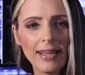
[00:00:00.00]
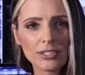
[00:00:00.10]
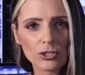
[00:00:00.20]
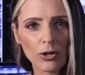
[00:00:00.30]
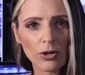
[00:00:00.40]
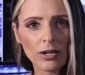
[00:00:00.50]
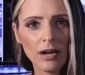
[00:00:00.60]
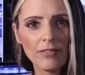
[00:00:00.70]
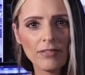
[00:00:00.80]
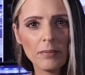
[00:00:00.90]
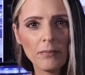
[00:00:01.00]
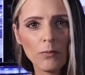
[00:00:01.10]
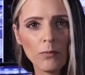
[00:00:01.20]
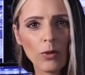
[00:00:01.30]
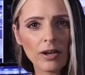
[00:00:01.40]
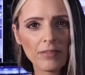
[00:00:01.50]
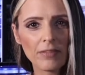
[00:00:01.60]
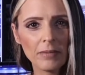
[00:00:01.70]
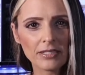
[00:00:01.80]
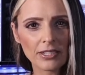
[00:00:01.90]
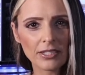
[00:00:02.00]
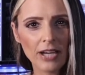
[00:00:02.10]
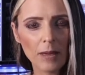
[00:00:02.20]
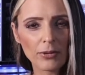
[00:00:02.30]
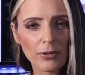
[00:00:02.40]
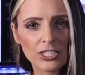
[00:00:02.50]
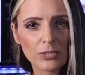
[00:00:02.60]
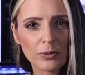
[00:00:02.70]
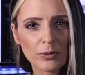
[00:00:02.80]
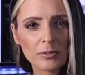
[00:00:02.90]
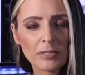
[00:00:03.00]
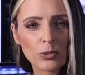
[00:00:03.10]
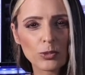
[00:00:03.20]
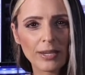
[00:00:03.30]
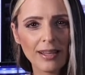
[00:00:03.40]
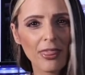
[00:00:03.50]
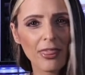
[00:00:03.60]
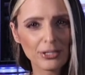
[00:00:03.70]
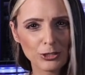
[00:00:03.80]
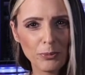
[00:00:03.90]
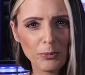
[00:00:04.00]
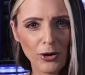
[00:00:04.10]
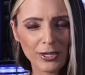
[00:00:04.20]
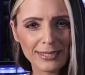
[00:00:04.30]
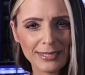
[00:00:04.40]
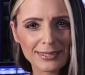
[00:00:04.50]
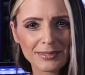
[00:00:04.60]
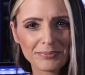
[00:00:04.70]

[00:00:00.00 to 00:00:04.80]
start of the work of the military operation rooms between the two parties.